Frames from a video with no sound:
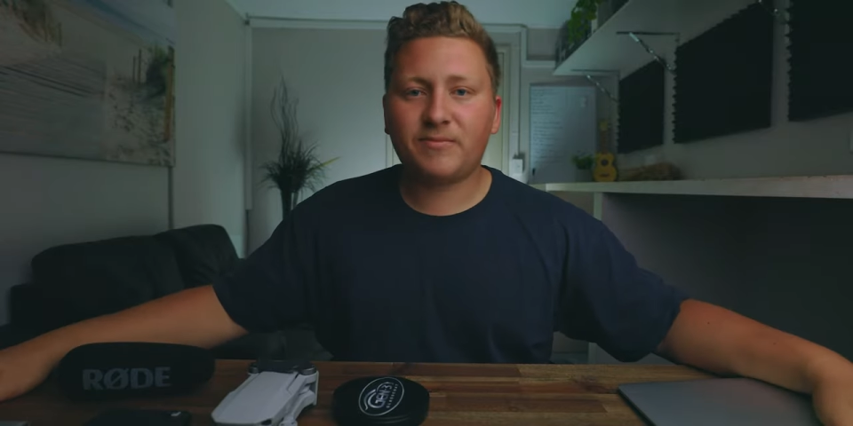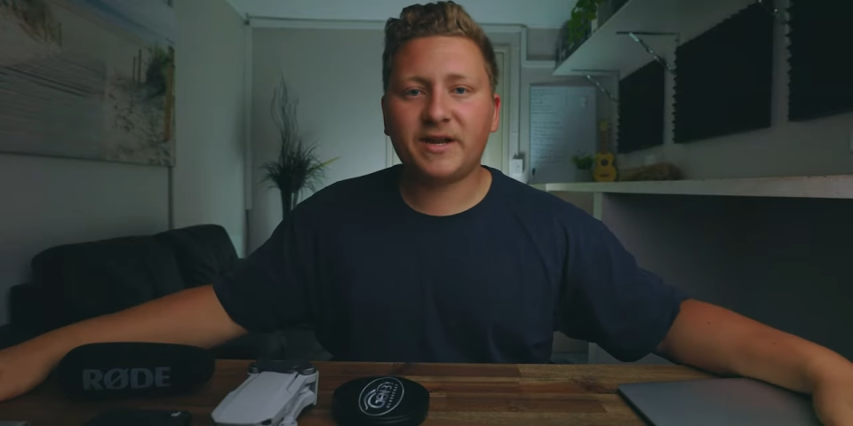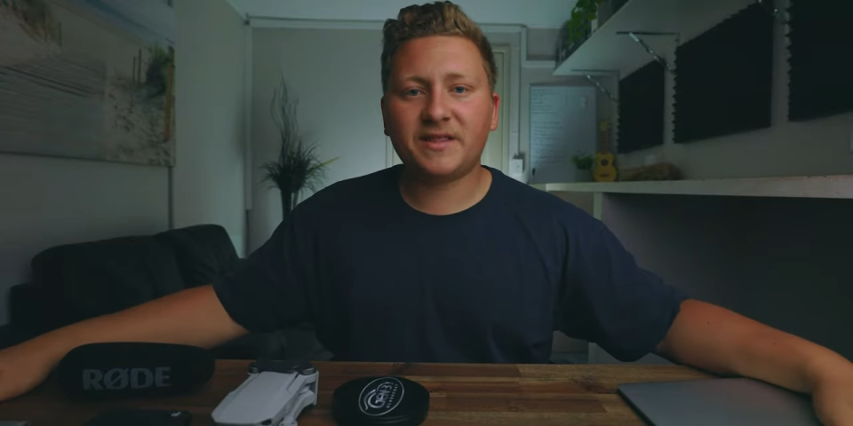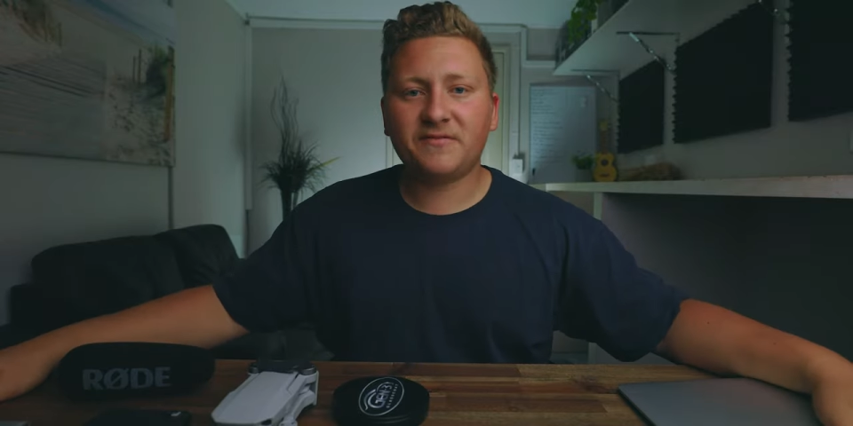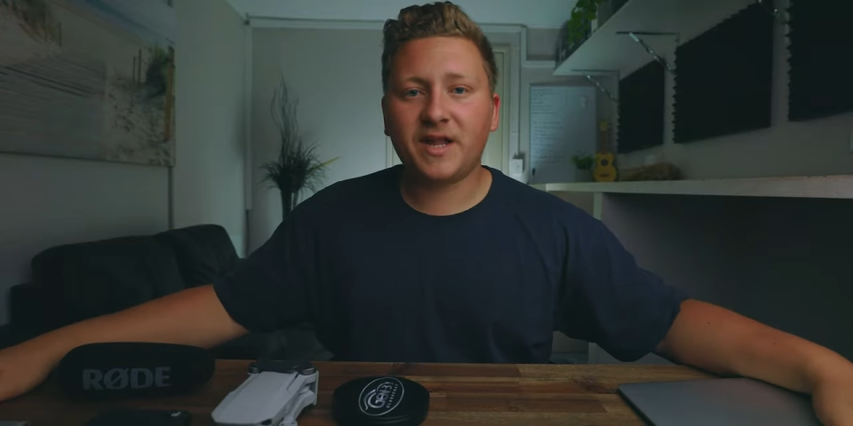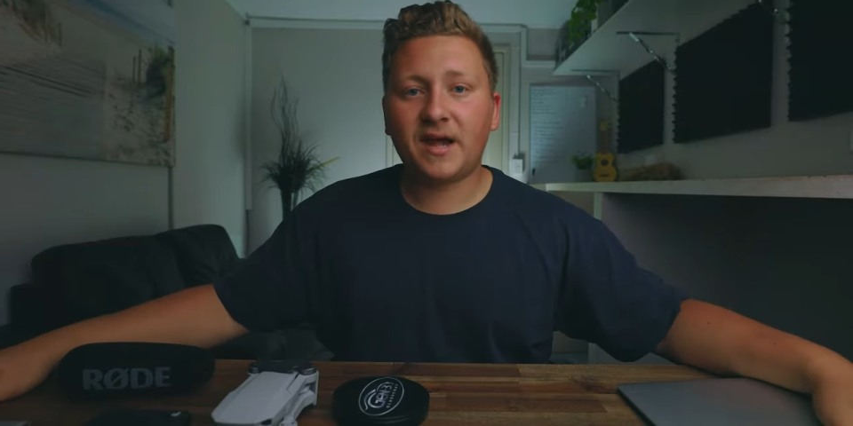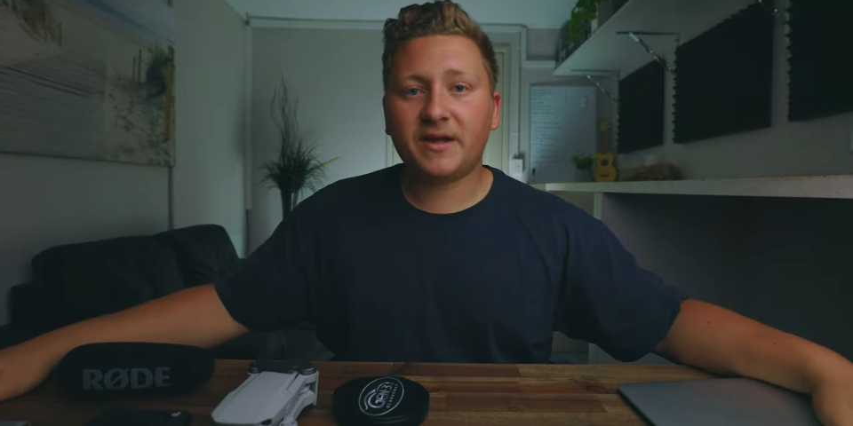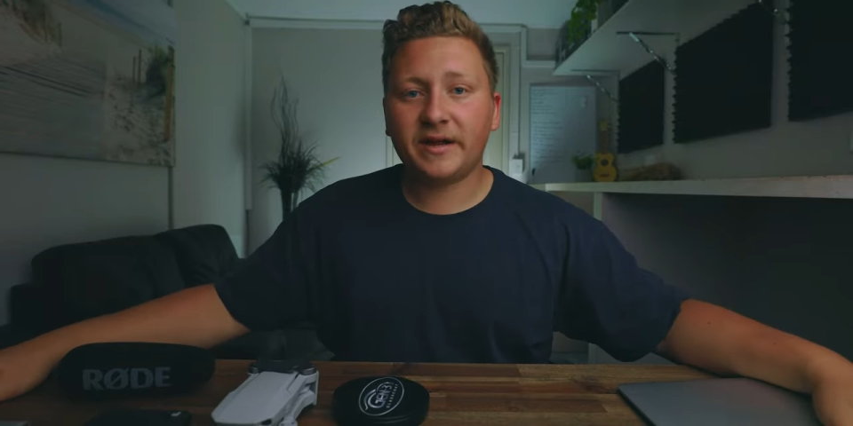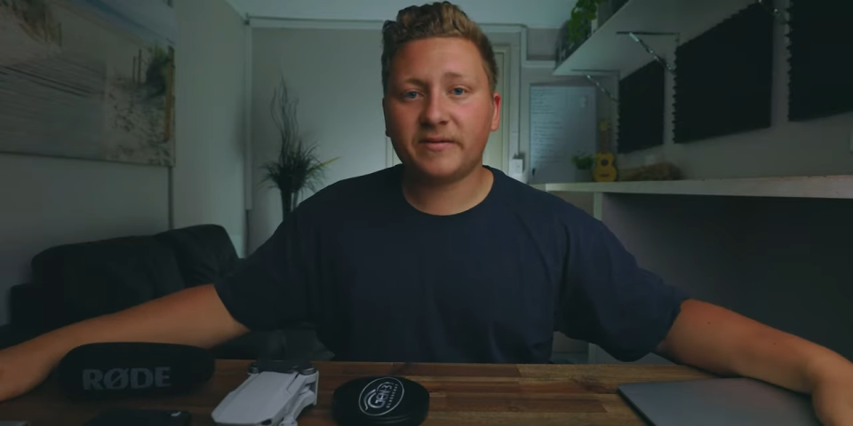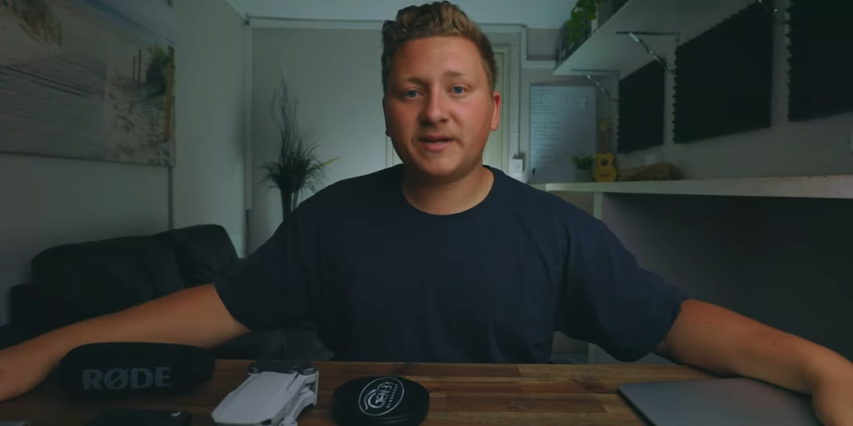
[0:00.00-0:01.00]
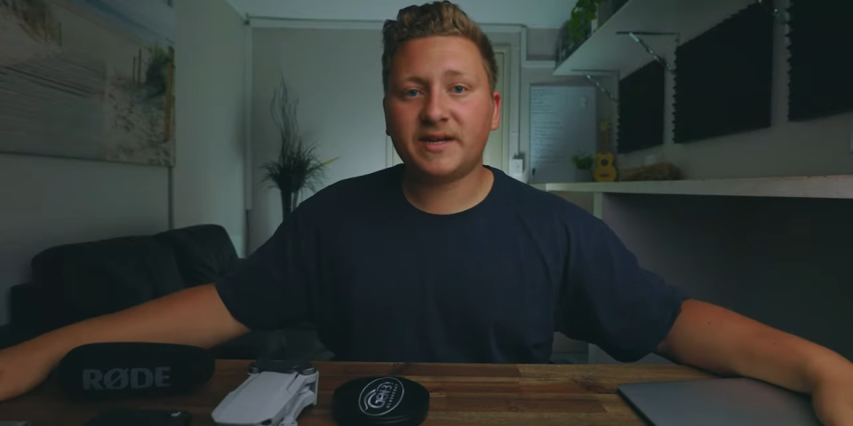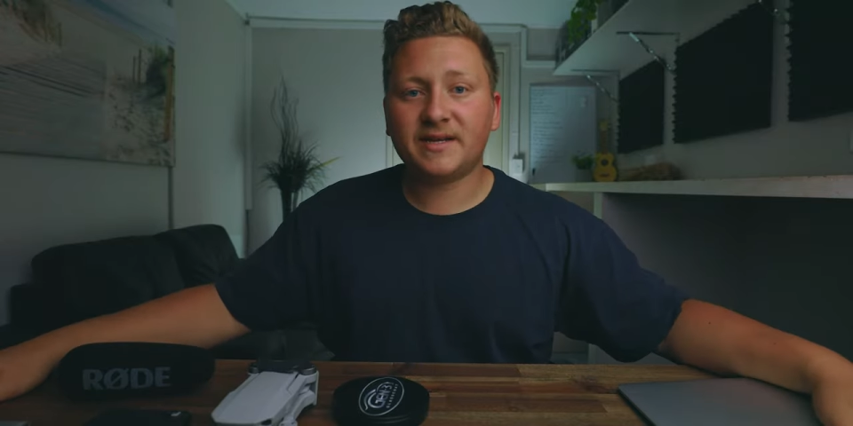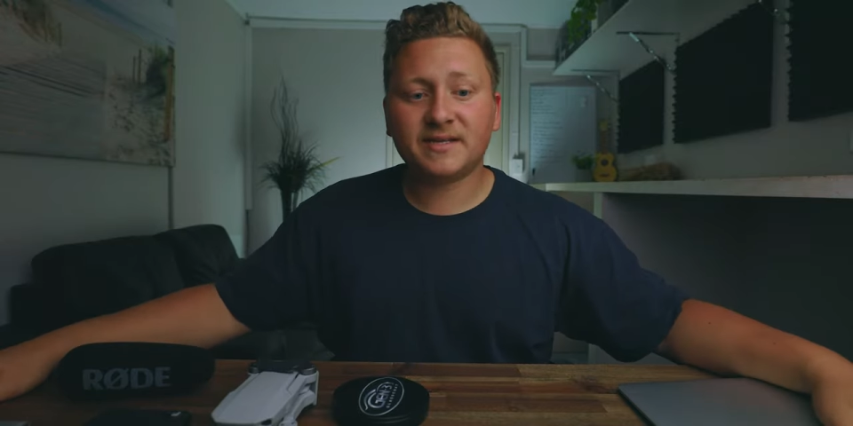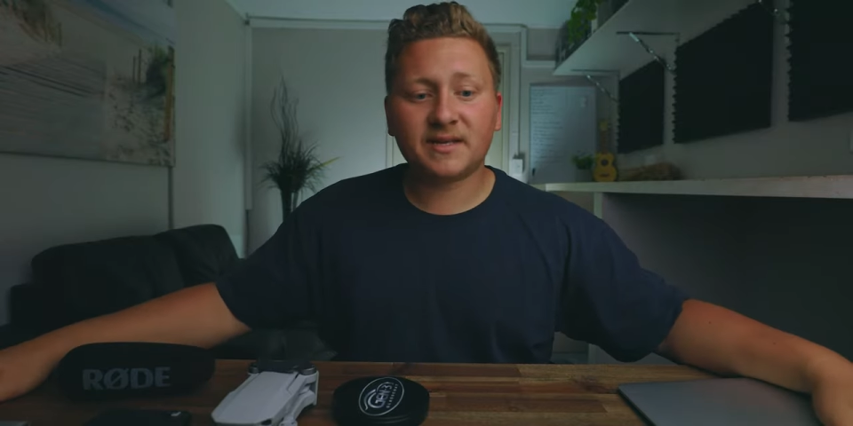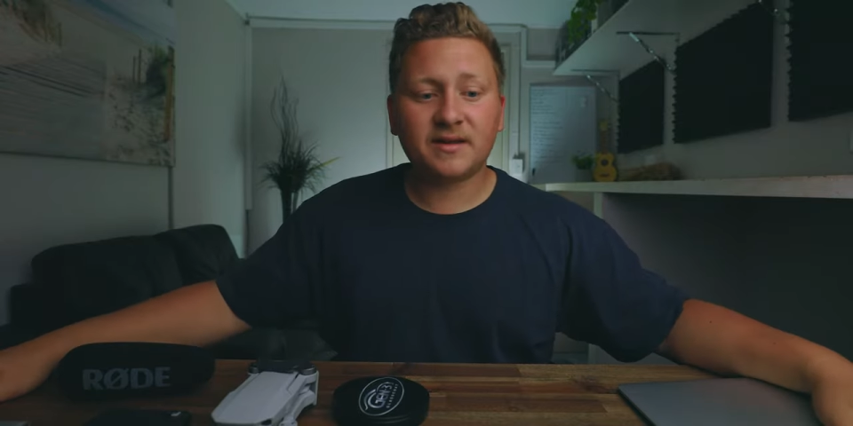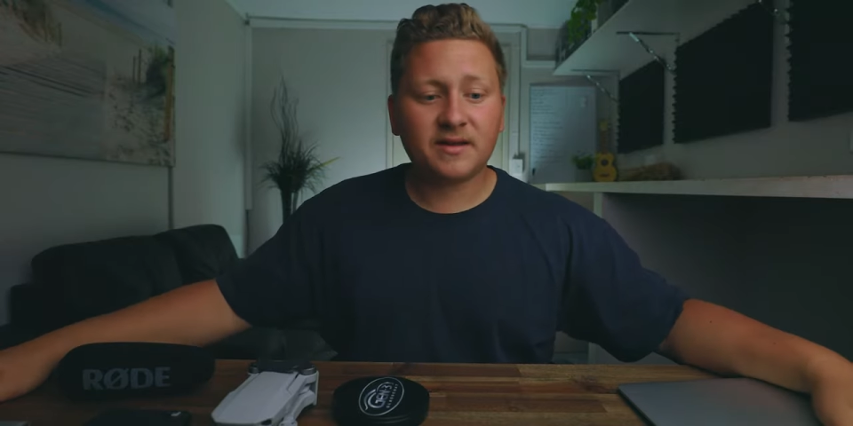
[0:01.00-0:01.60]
I'm gonna end the video here because